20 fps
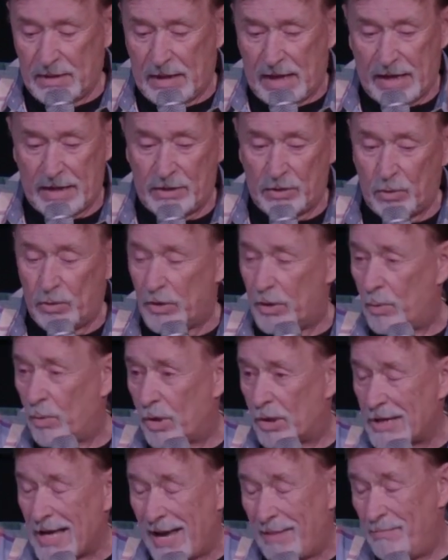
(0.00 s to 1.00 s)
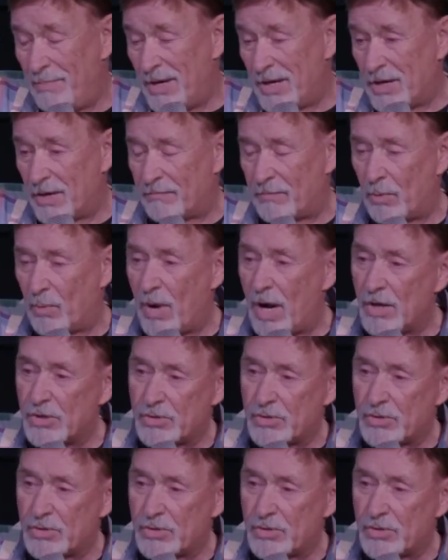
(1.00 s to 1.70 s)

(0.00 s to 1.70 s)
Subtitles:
I didn't know who they were because I hadn't been here for a while.